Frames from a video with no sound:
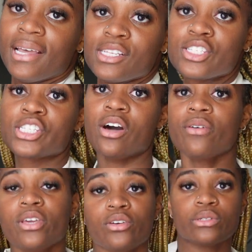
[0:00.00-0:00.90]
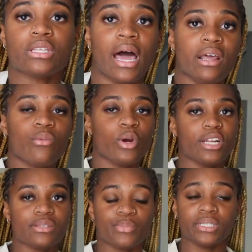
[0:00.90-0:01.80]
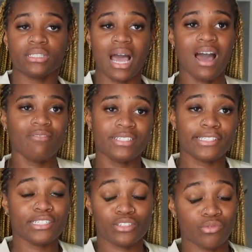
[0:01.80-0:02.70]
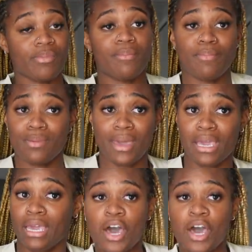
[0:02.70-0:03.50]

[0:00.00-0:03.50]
so cute so i didn't wear this but obviously this will make me making